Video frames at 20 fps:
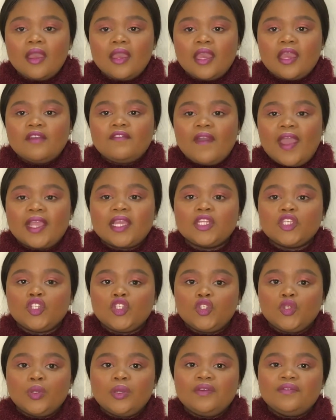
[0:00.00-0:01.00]
if I can
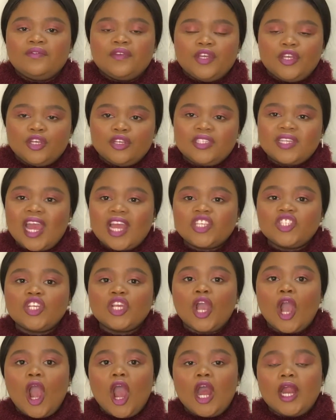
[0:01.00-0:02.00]
do a video
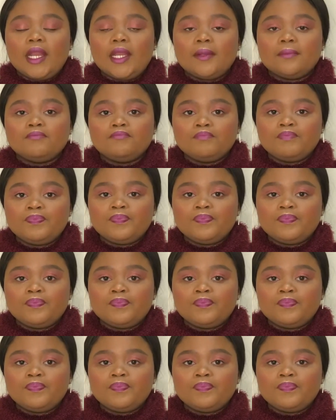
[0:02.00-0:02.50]
touching on,